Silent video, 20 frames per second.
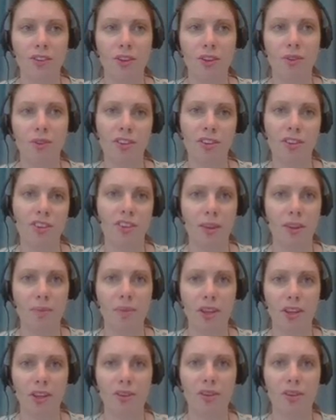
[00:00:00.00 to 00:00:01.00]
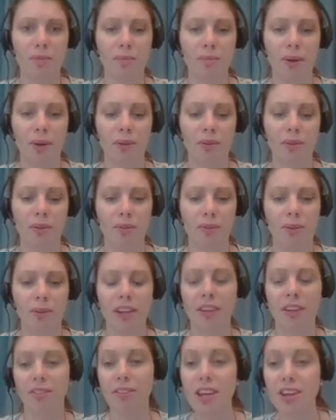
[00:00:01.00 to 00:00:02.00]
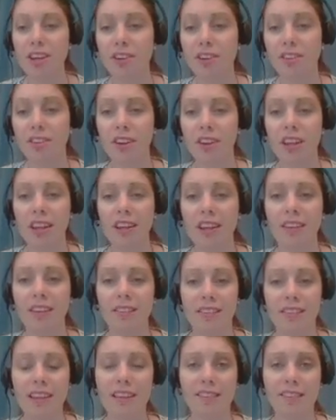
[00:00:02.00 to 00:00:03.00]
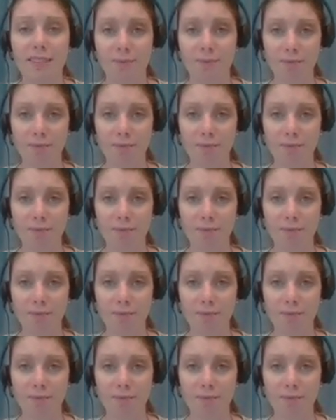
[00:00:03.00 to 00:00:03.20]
this is something you can both, when the reader sees